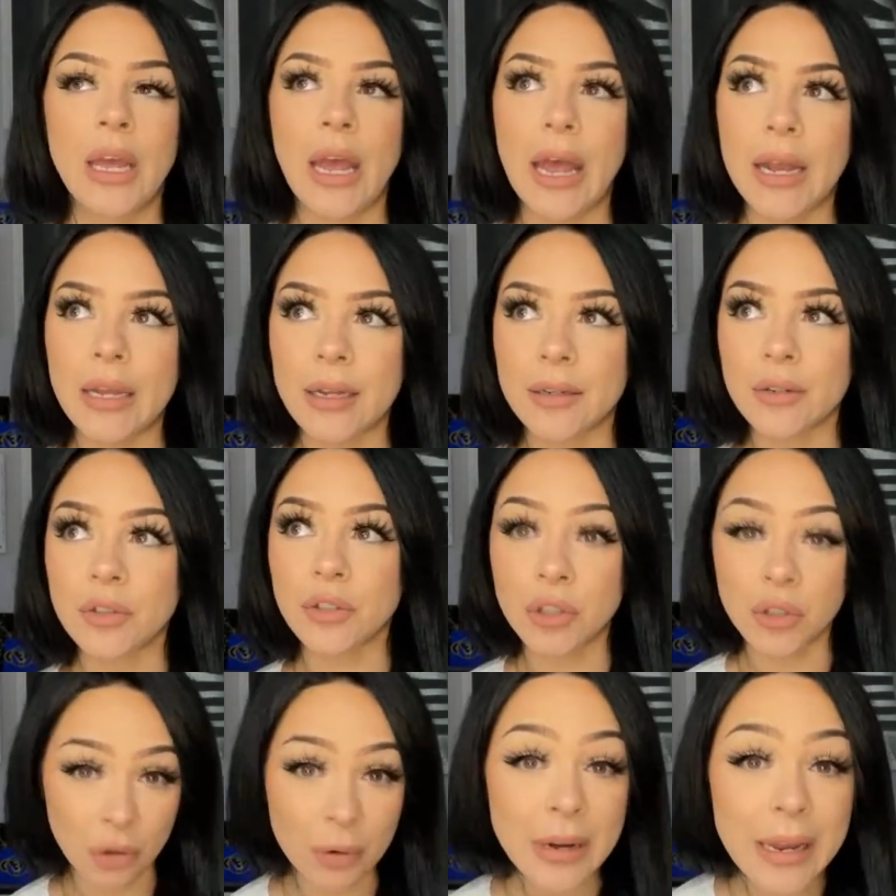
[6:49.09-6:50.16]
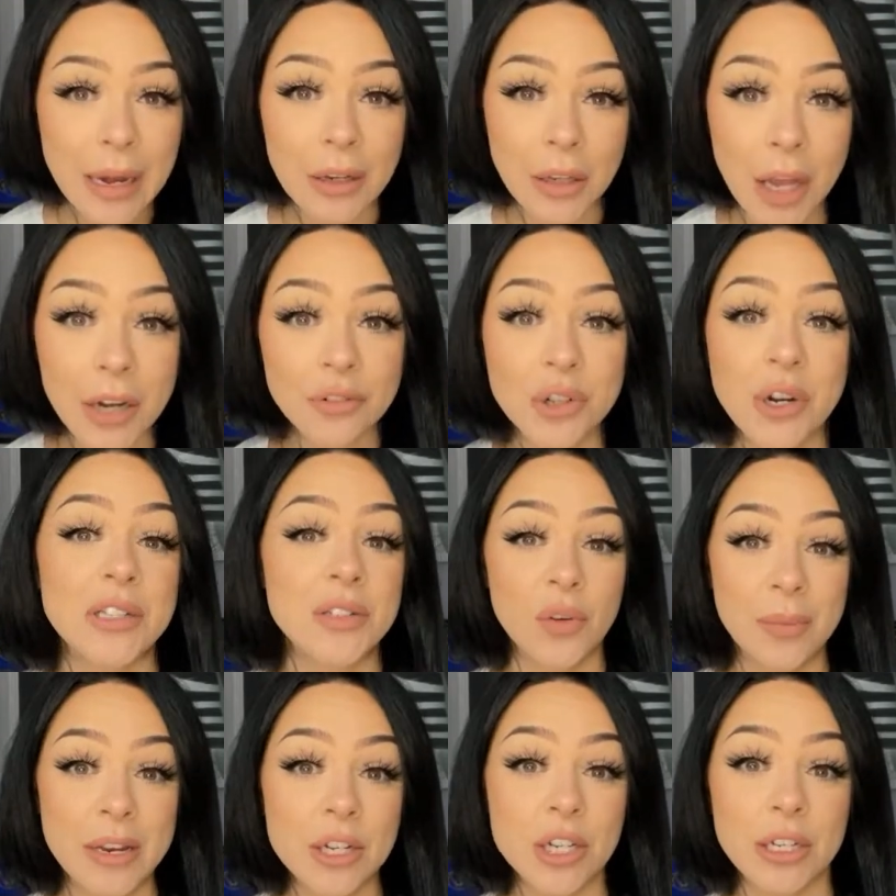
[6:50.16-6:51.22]
and to create a lot of
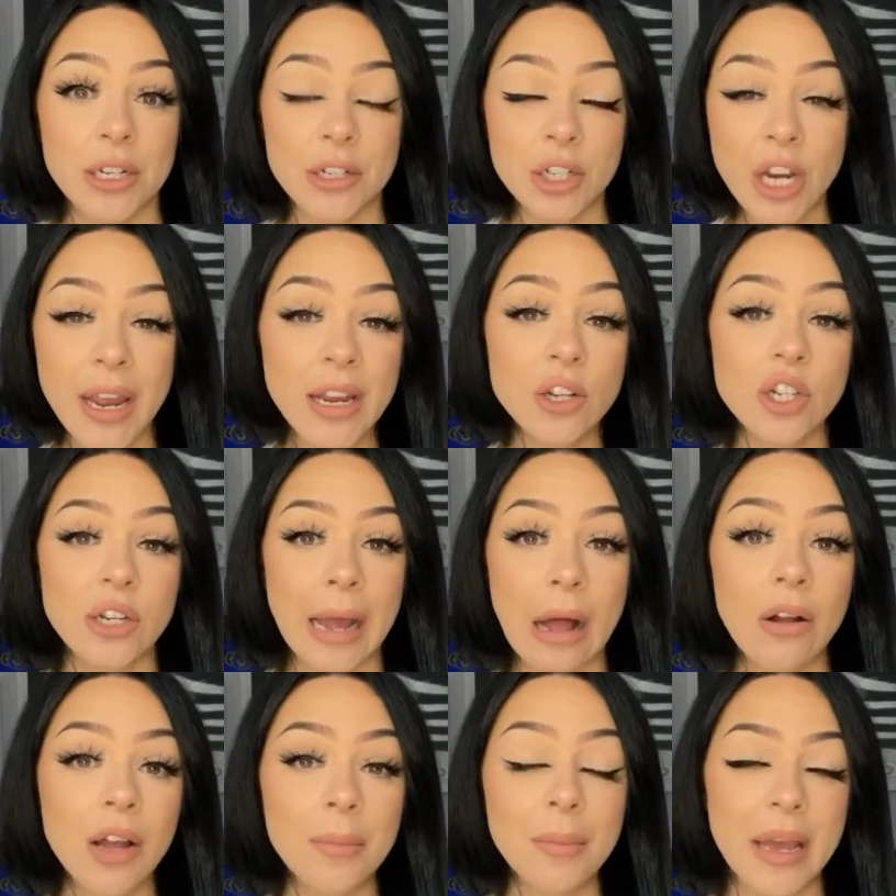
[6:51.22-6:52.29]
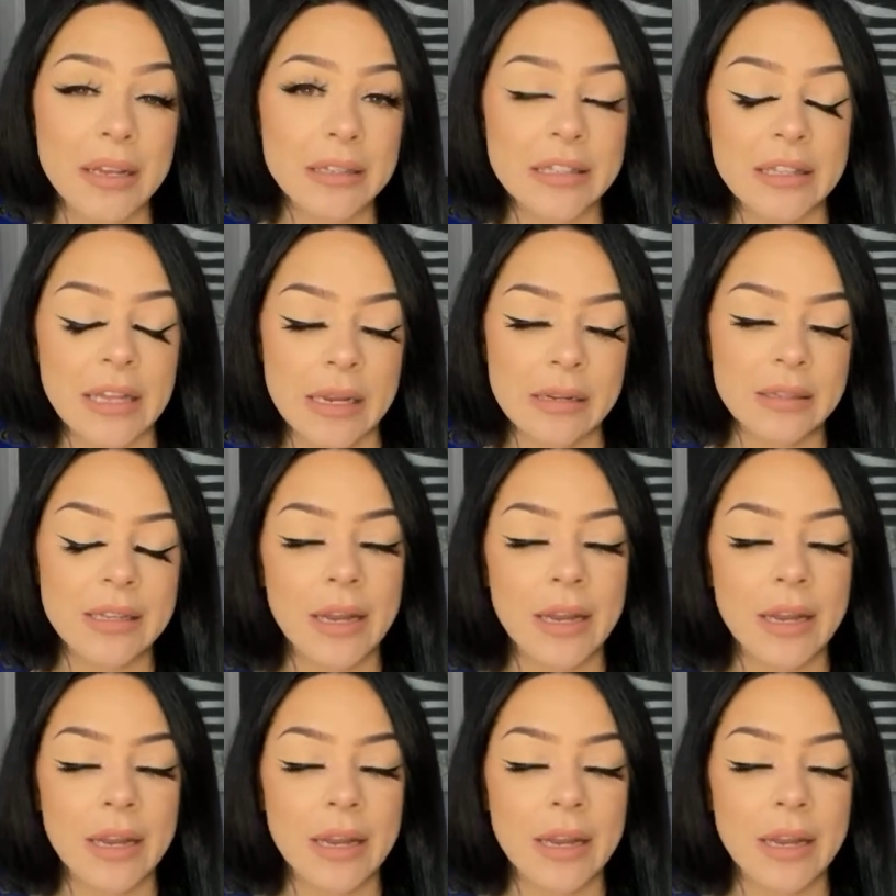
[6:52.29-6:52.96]
transformation and change and alchemize things,